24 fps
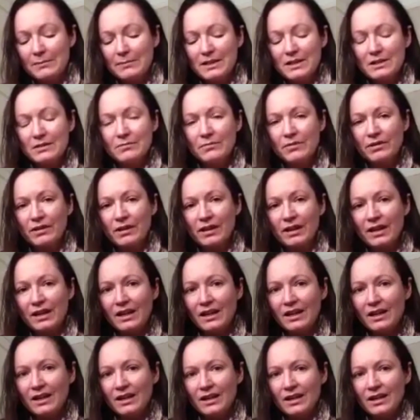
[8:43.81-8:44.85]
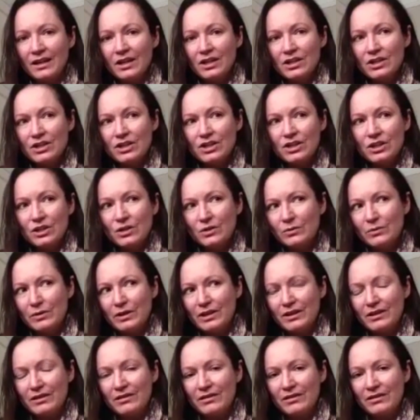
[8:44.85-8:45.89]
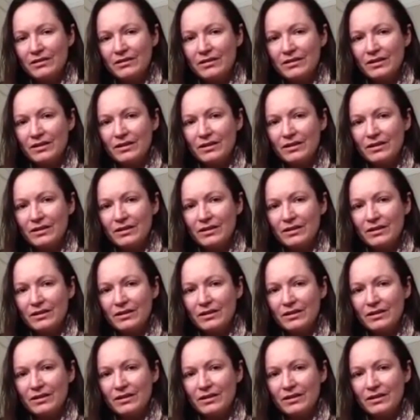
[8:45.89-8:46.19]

be something to do with